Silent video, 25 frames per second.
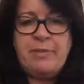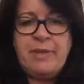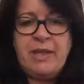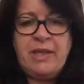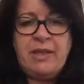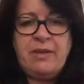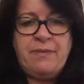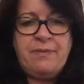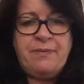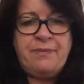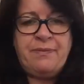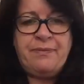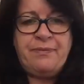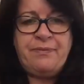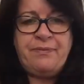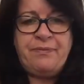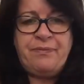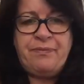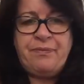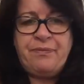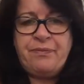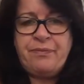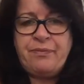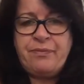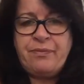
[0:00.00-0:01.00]
you hear me?
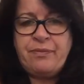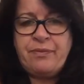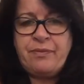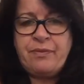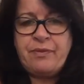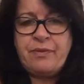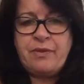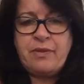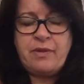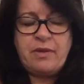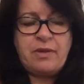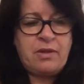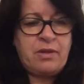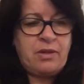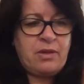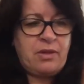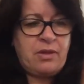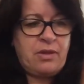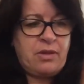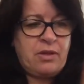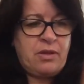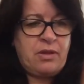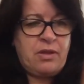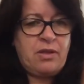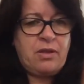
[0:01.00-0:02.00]

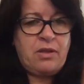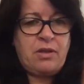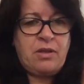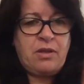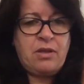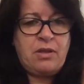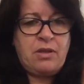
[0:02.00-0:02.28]
Yeah.